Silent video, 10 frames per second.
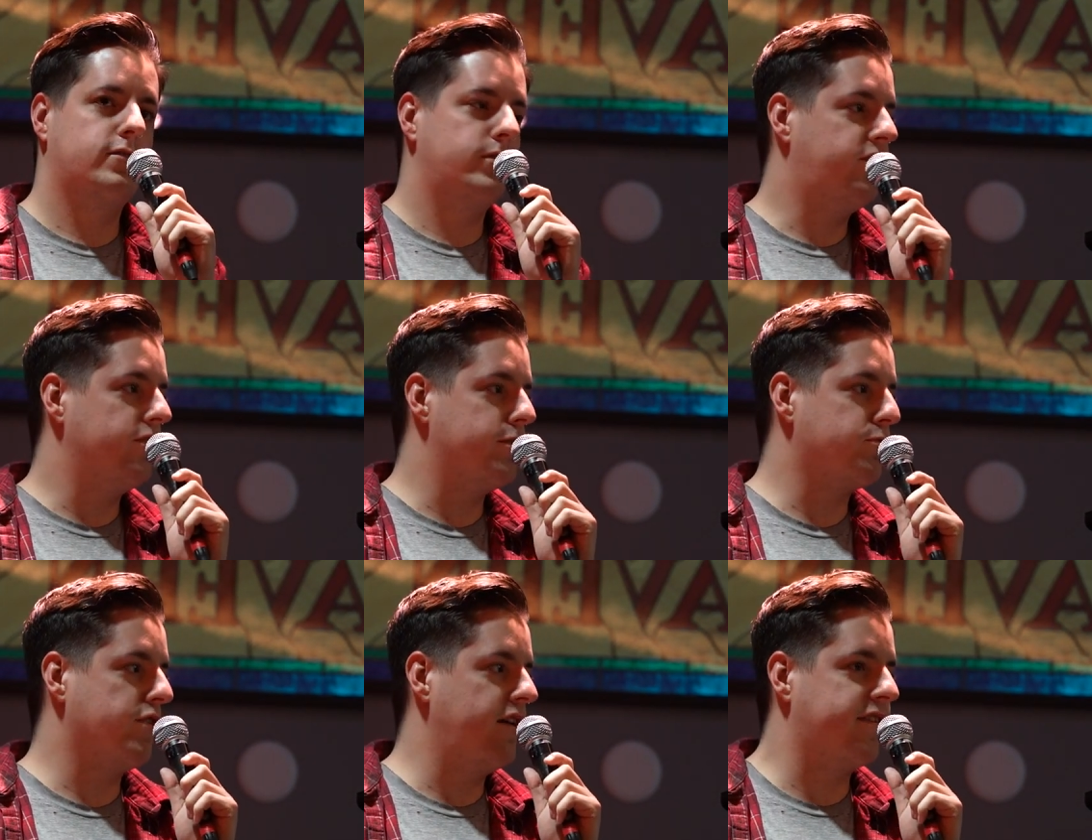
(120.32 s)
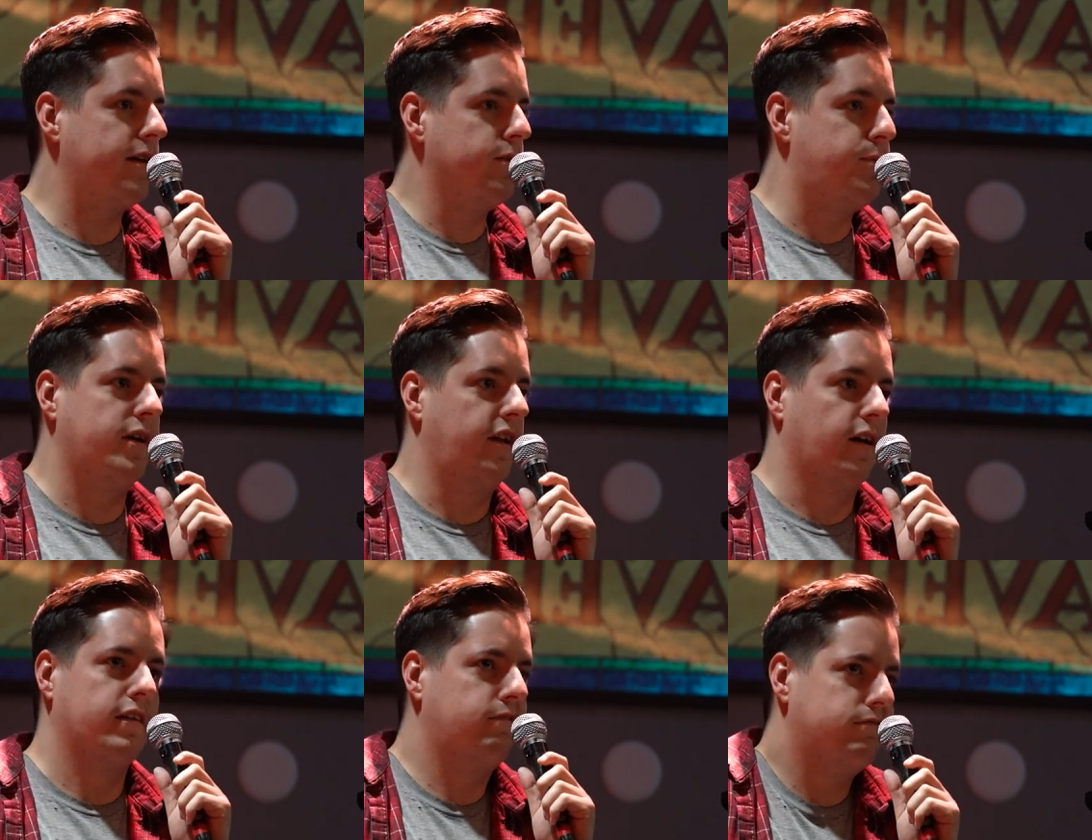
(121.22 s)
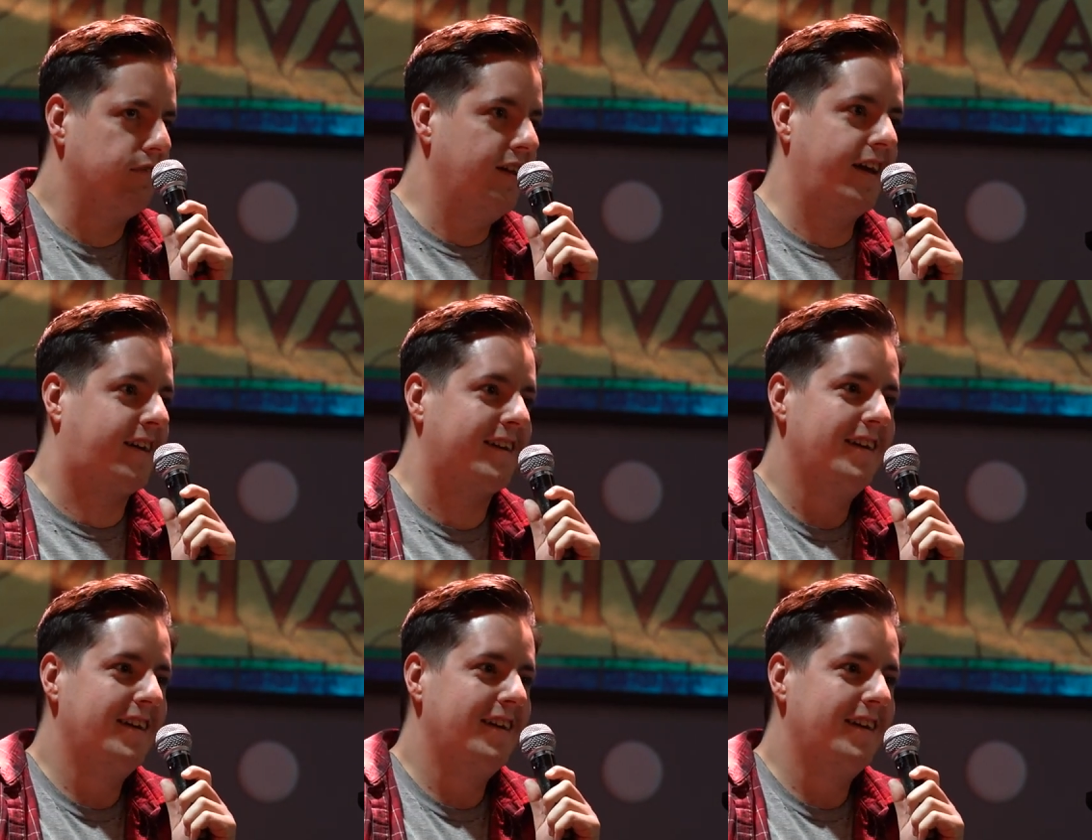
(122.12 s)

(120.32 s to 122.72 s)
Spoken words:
We saw the parades they were putting on. Like,